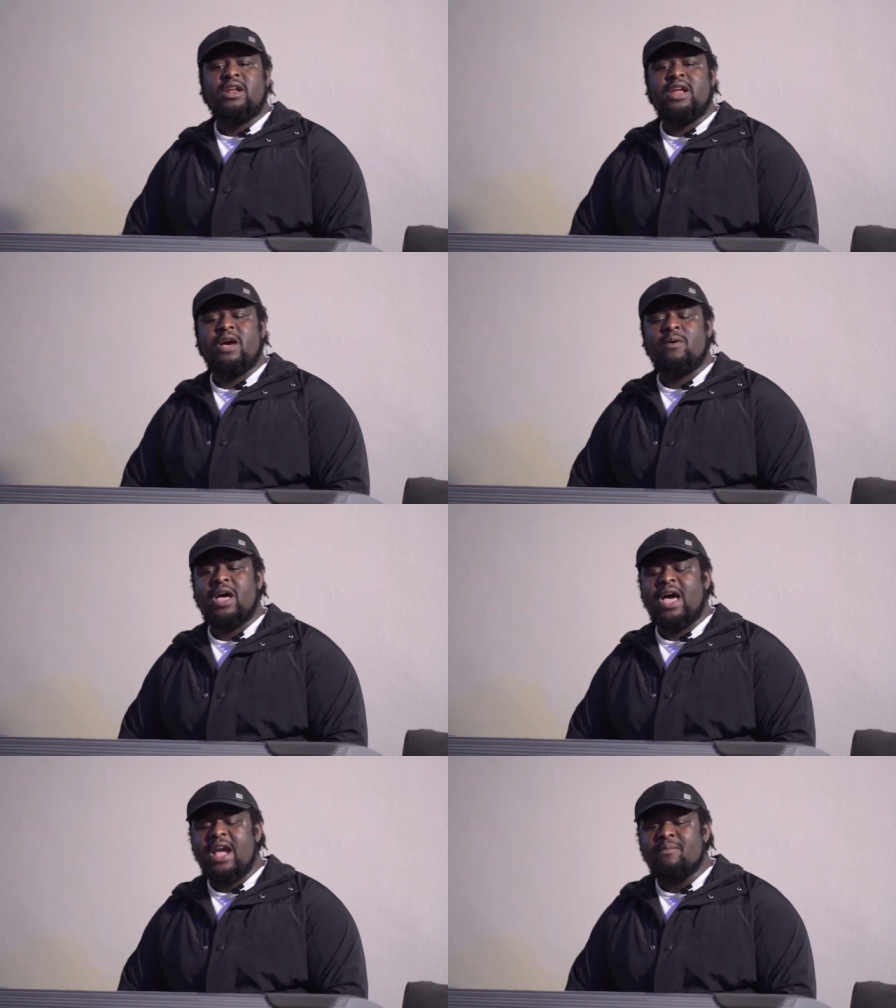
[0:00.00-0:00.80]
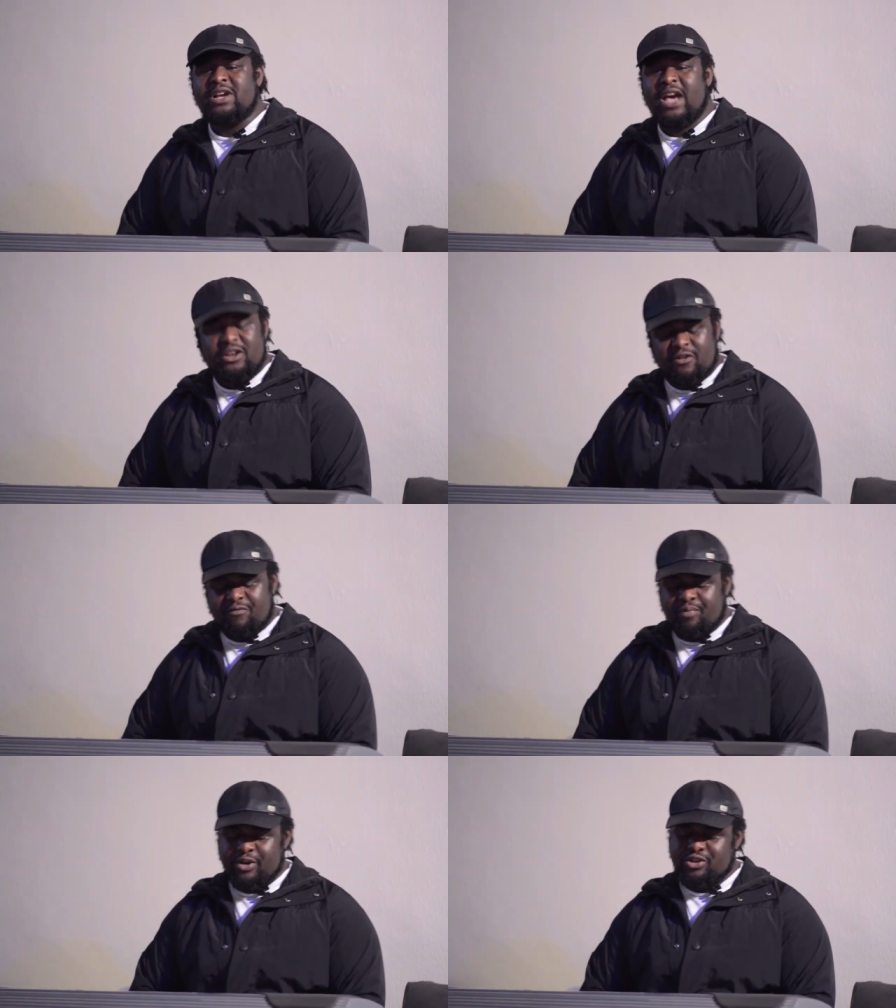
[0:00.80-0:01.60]
Now, I am a kind
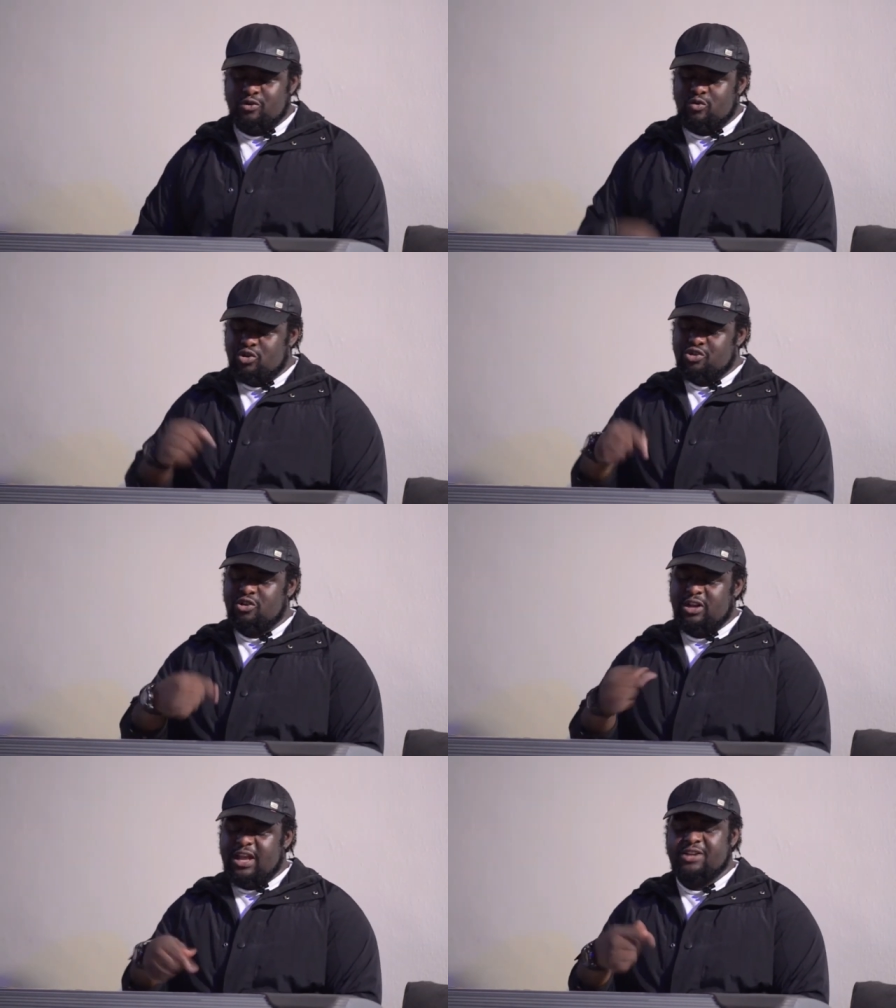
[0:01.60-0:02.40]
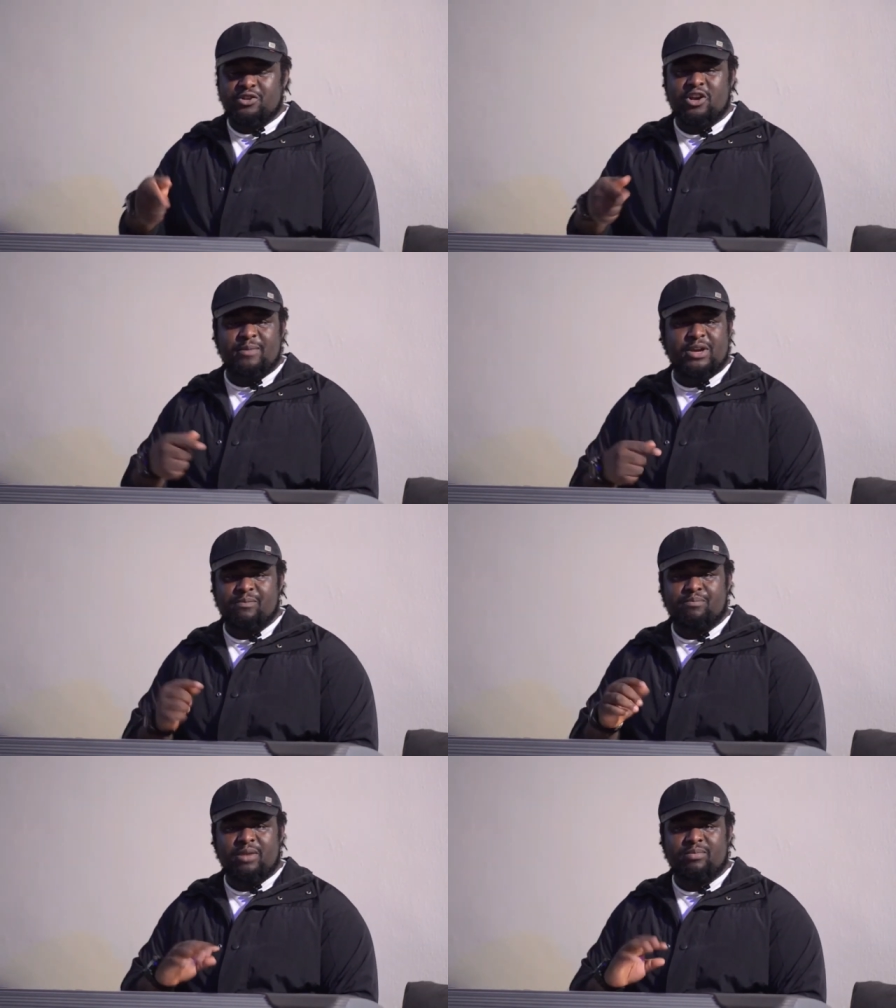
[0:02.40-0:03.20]
of person who does not like to come out
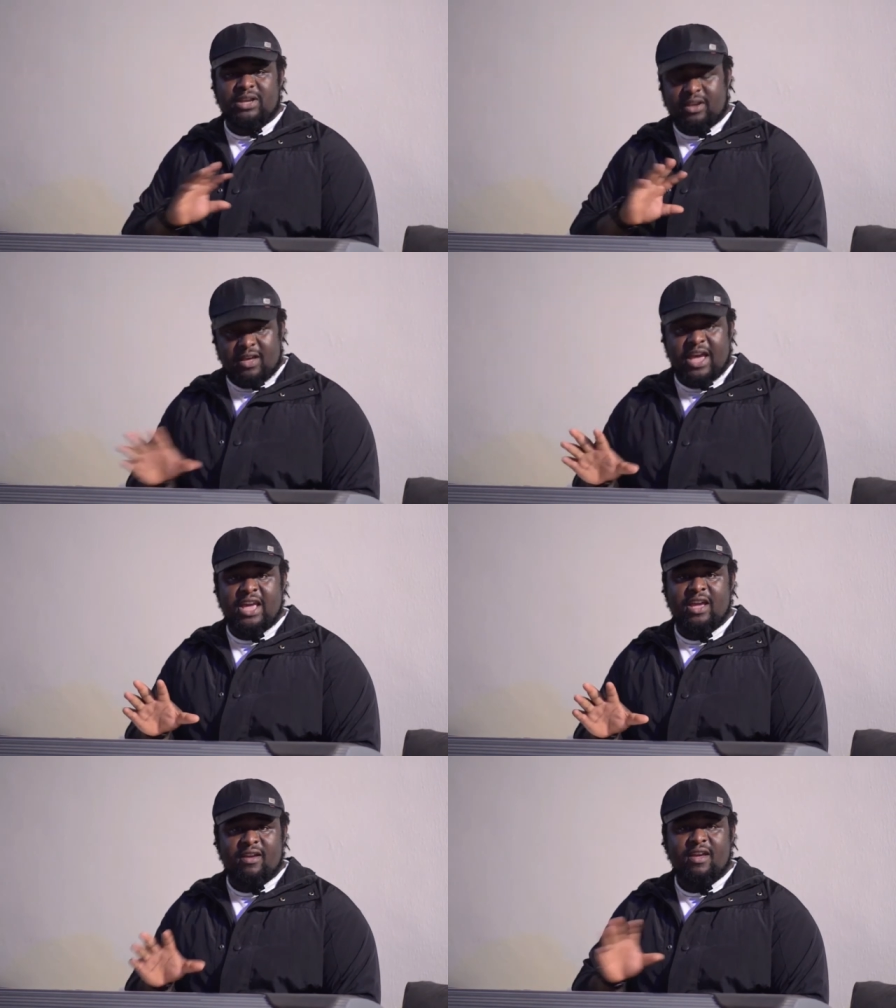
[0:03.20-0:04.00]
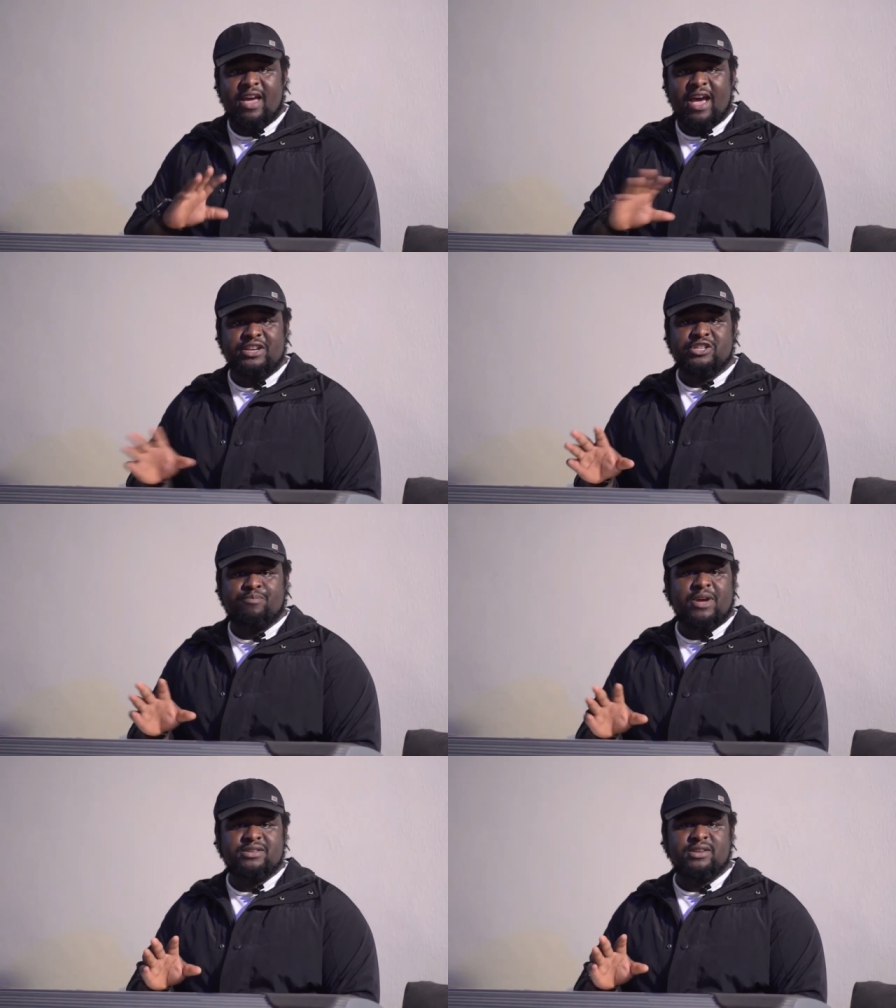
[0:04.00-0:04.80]
in public. I
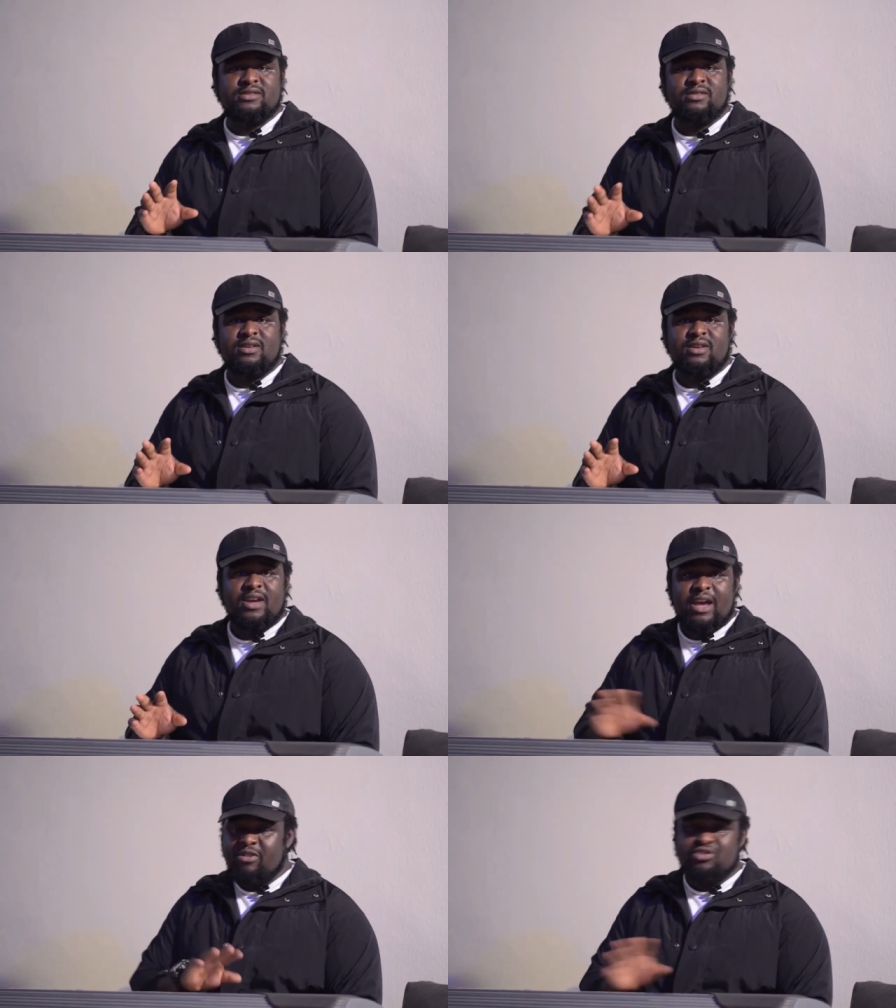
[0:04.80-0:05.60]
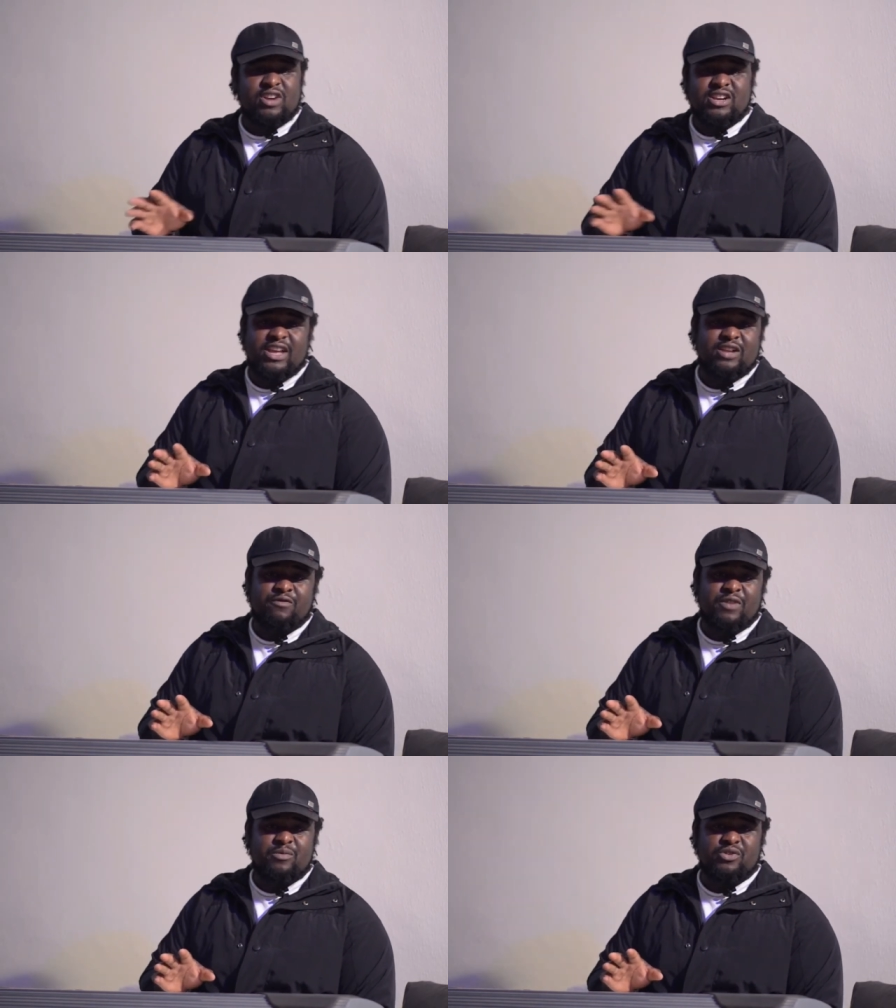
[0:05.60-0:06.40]
despise it. I'm not trying to get
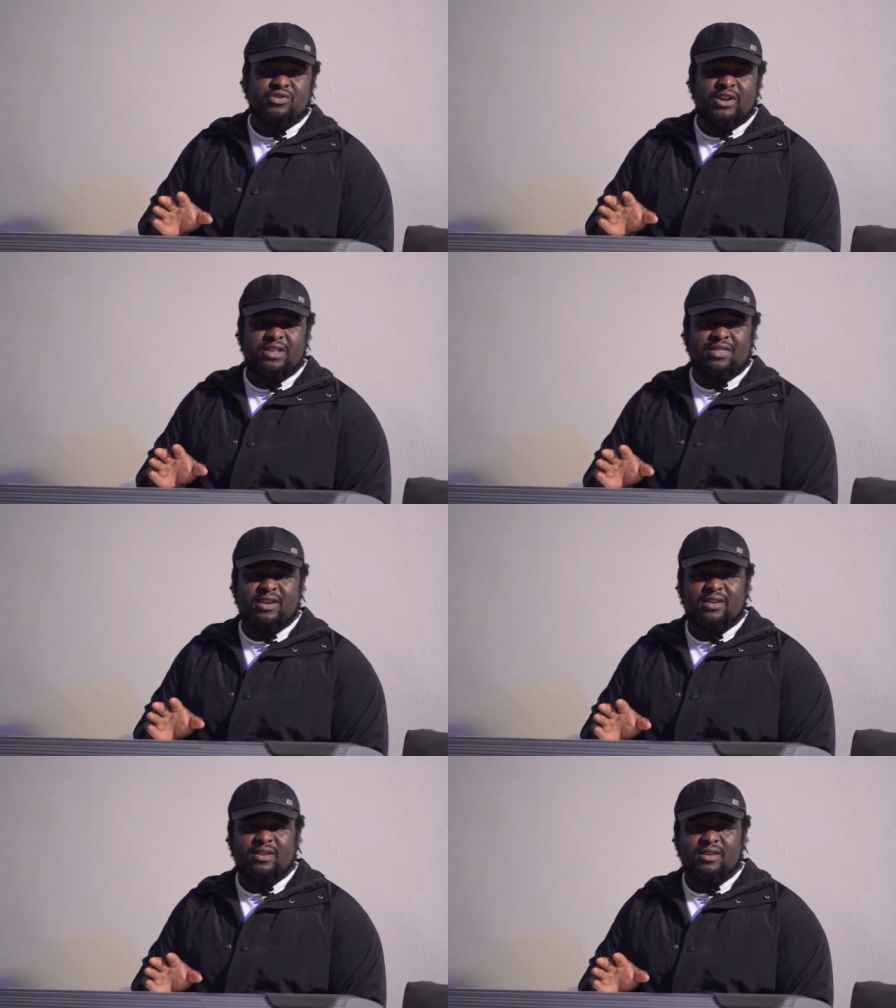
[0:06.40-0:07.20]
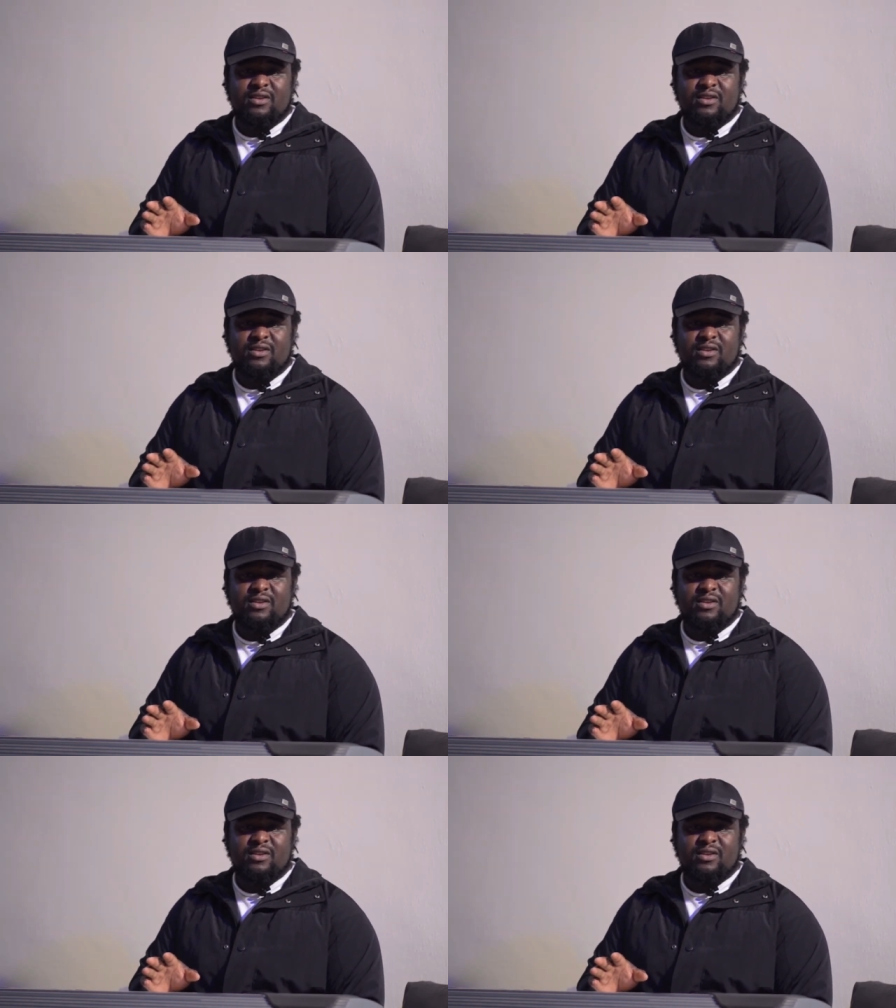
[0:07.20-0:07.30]
famous or anything.